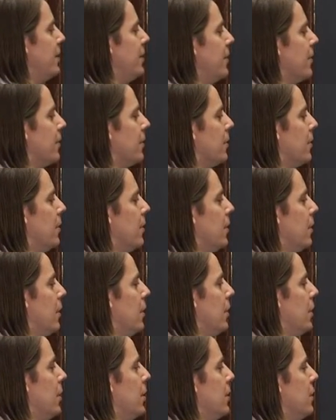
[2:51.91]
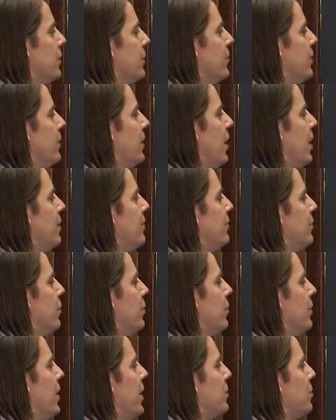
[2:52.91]
here is the 9
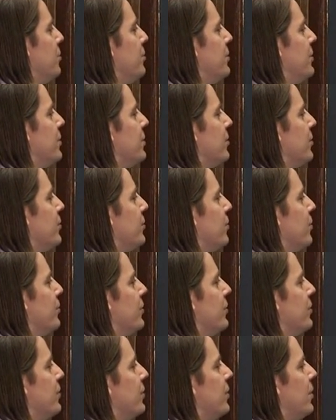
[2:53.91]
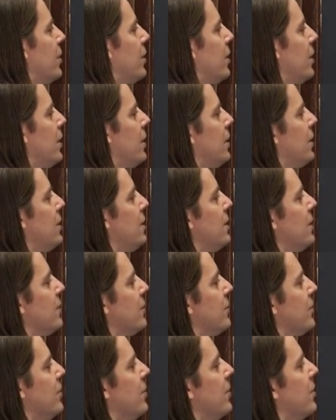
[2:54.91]
volt equipotential surface.
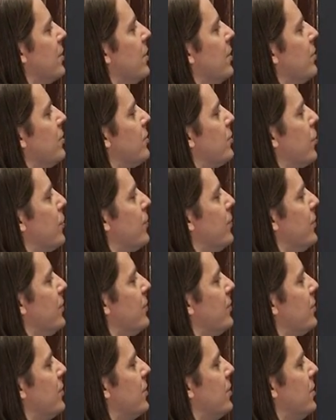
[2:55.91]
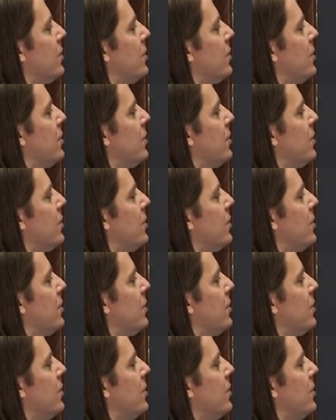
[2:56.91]
It's the surface